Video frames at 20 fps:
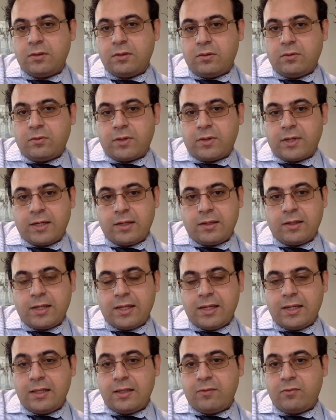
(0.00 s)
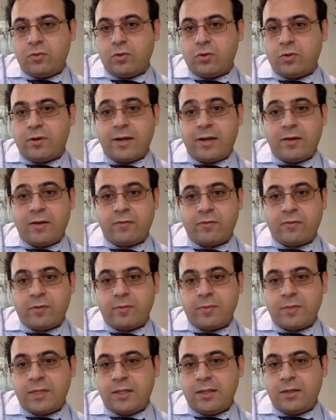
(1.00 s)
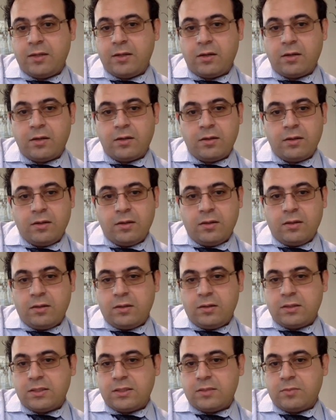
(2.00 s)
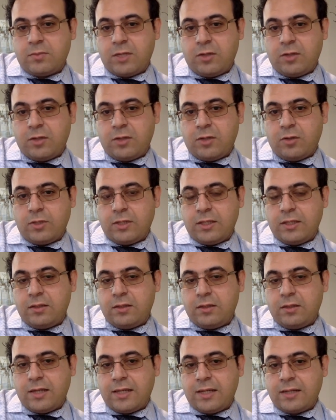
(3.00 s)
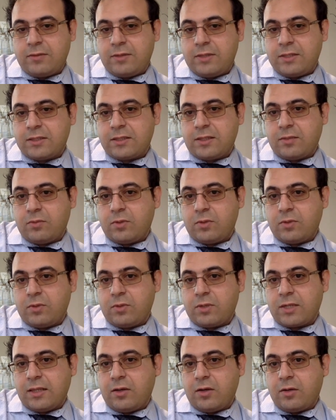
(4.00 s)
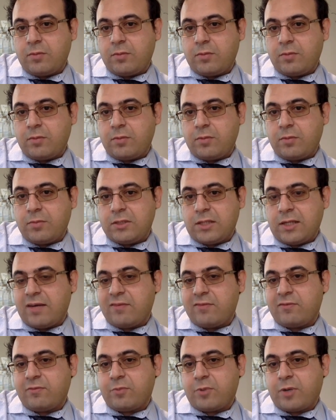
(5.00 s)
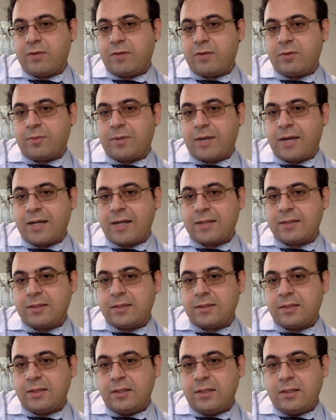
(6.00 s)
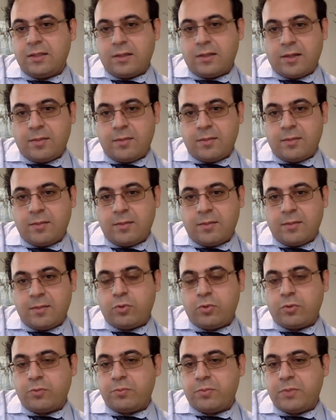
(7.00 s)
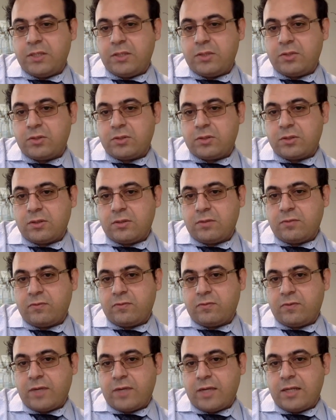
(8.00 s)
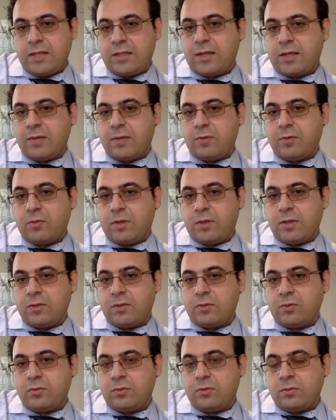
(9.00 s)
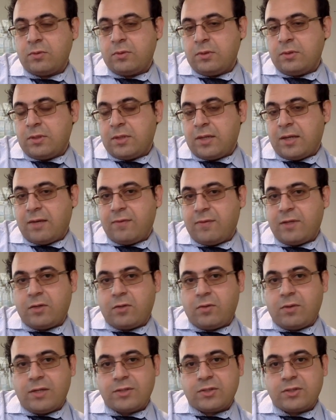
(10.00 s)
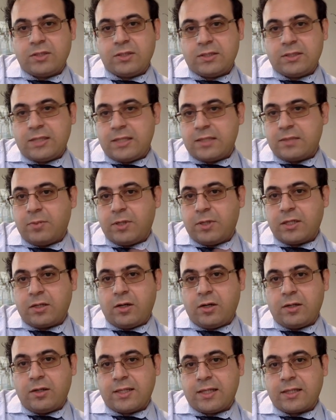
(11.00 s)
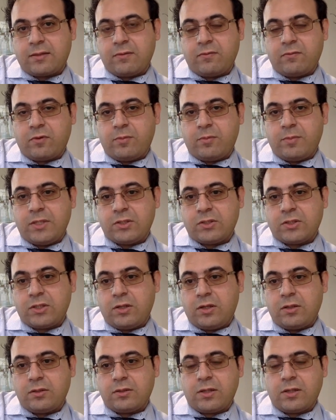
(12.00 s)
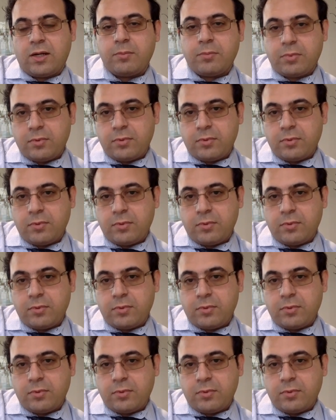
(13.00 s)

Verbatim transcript: Okay, and if you're around from here, this is my Loma address. I work at Long Beach and I have private practice. I'm in Newport Beach. If anytime you want to have any questions, that's my contact information on top.